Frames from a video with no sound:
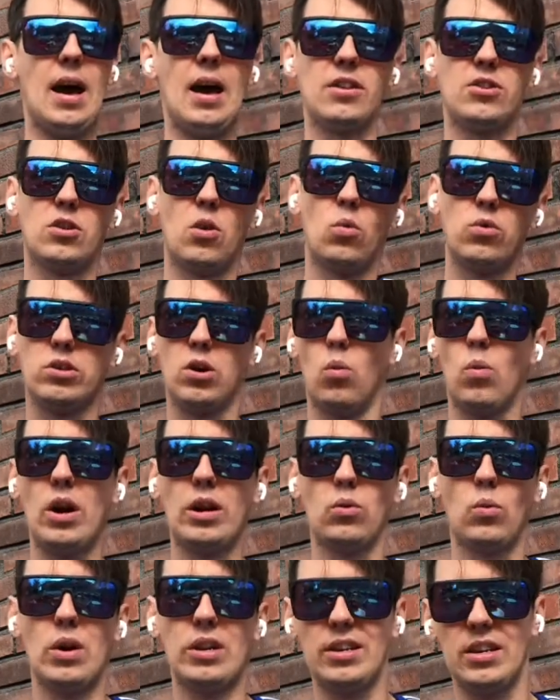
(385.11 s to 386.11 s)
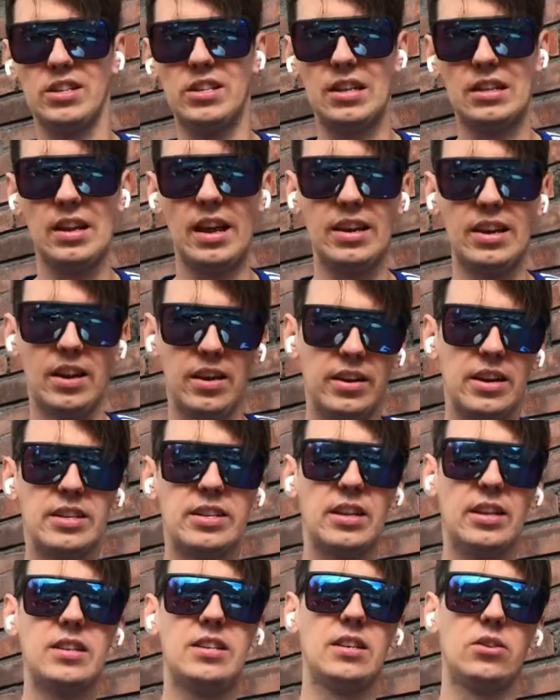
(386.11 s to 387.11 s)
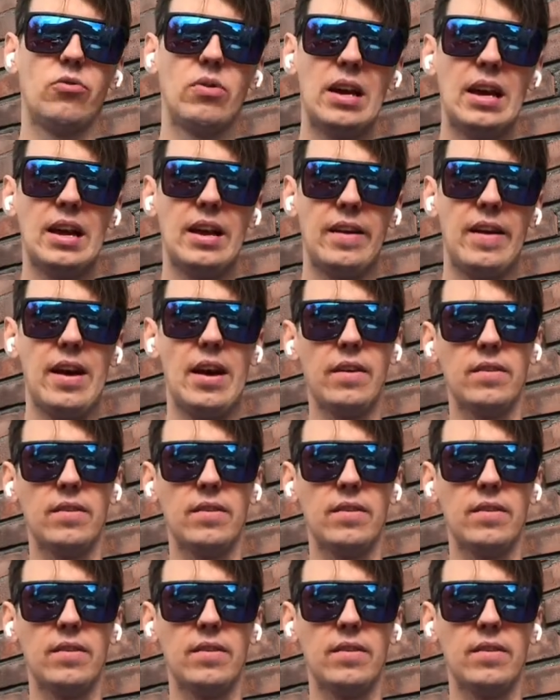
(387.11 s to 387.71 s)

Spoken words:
So what does it like, is it really